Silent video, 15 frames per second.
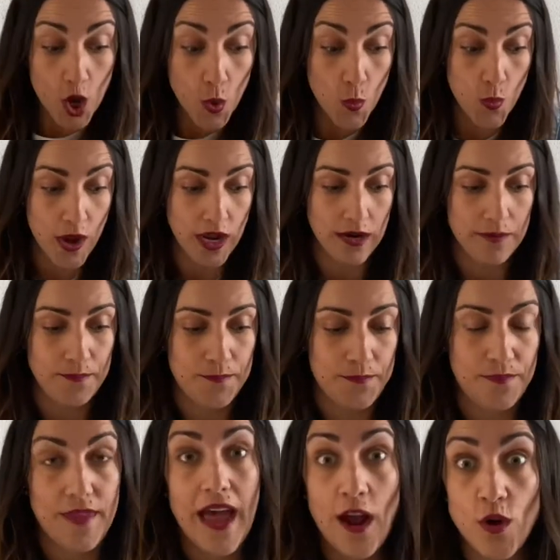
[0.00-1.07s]
Well,
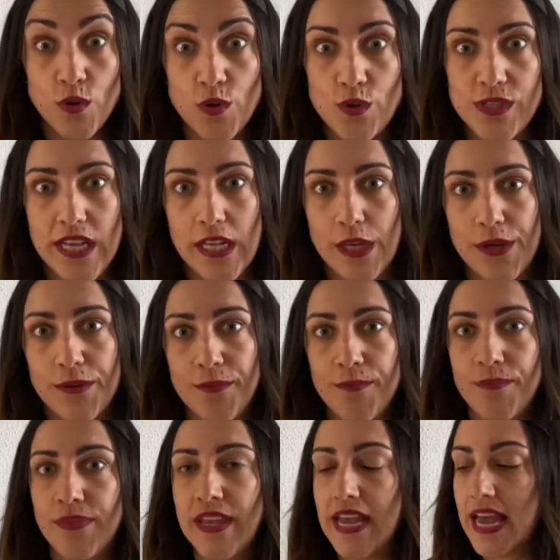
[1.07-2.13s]
I'm going to tell you.
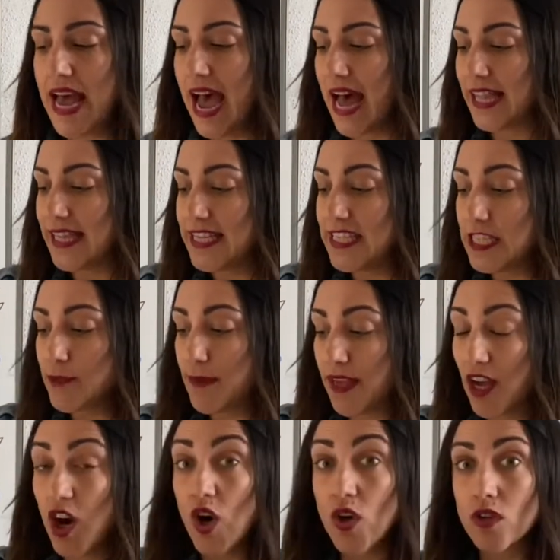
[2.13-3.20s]
And this is
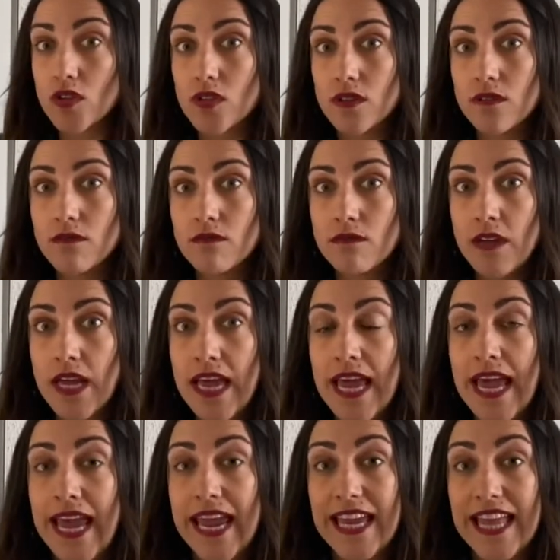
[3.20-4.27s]
because
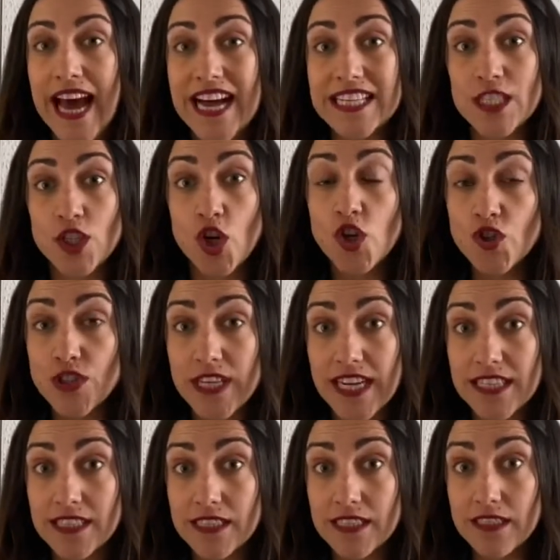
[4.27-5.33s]
it has
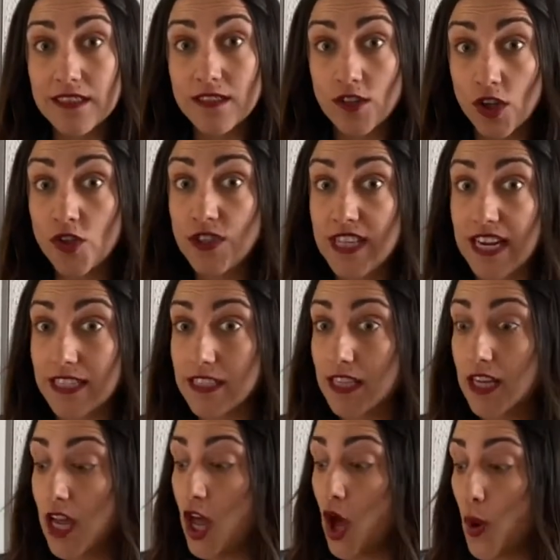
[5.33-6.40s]
contact
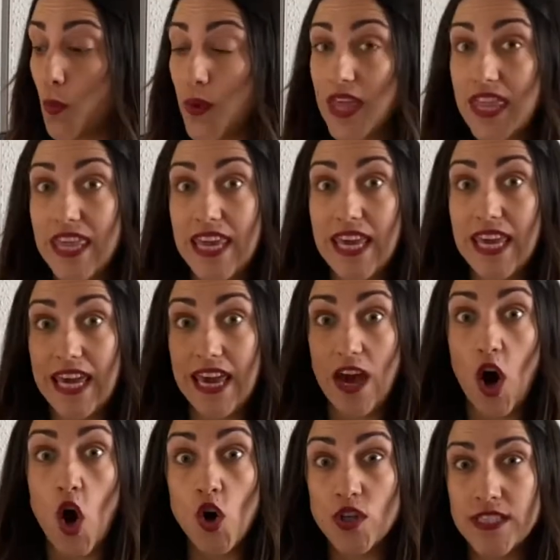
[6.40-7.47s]
with the
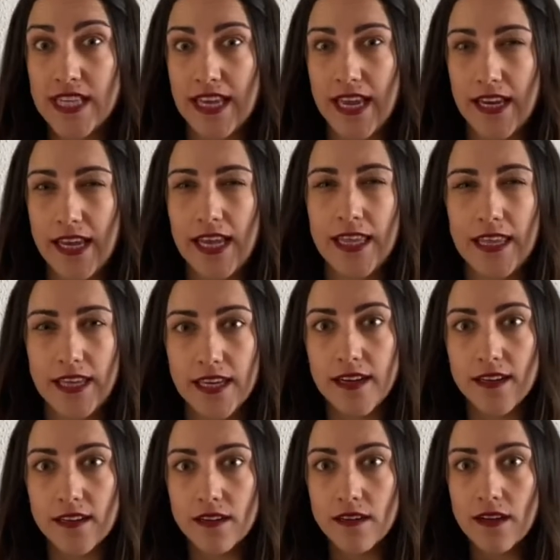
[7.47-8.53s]
oxygen in the
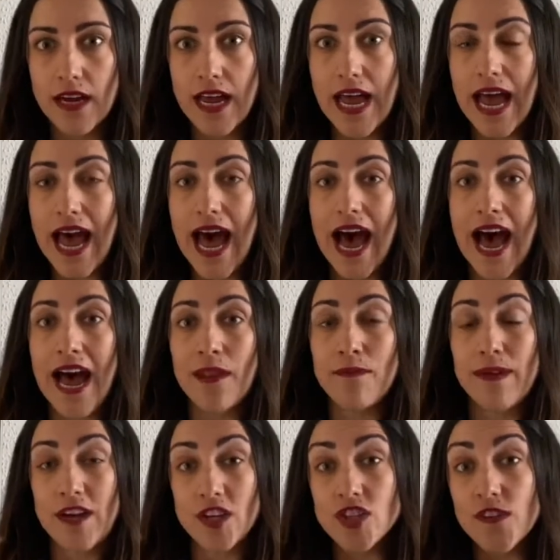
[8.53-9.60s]
air, and
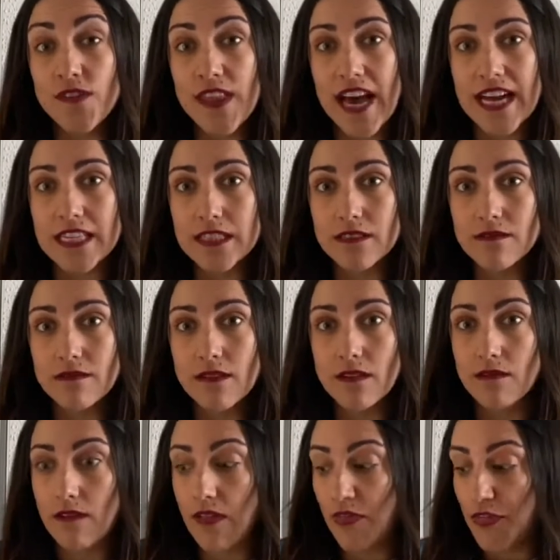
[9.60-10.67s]
because of that,
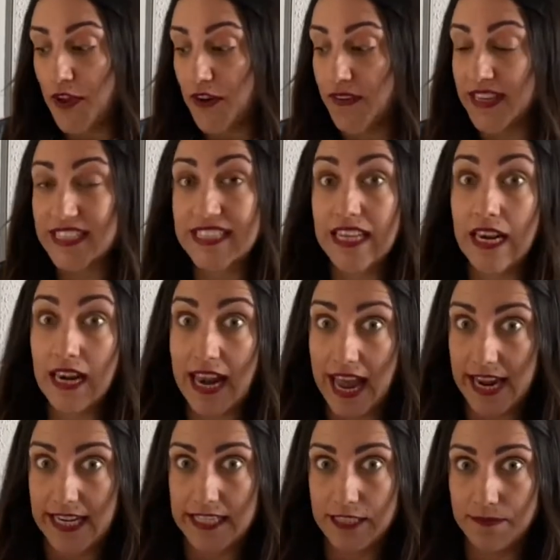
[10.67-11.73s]
there is
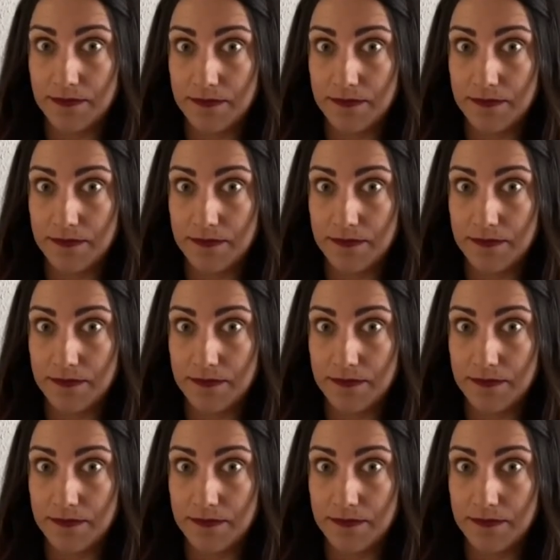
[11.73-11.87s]
light.